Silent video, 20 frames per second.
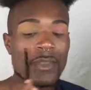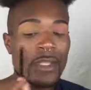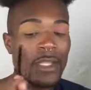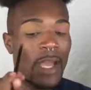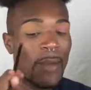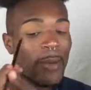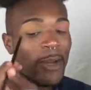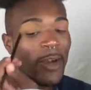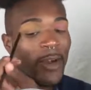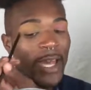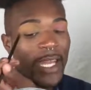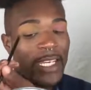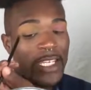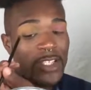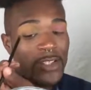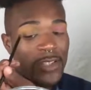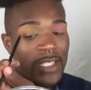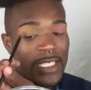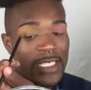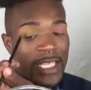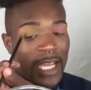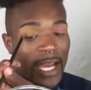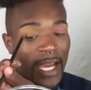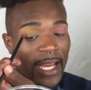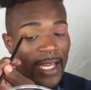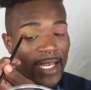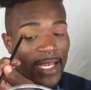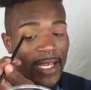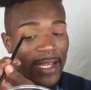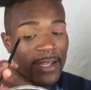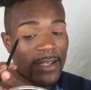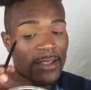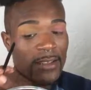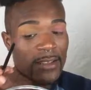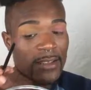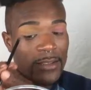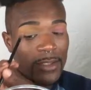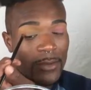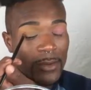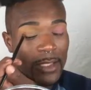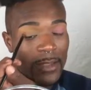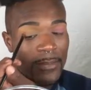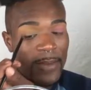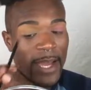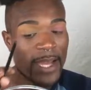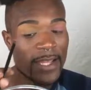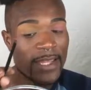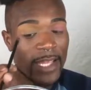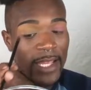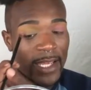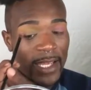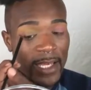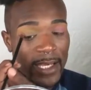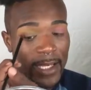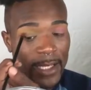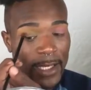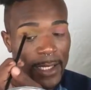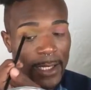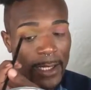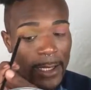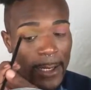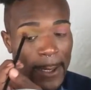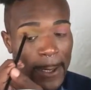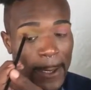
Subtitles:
I'm gonna go ahead and do this eye now. So we're gonna pack that here.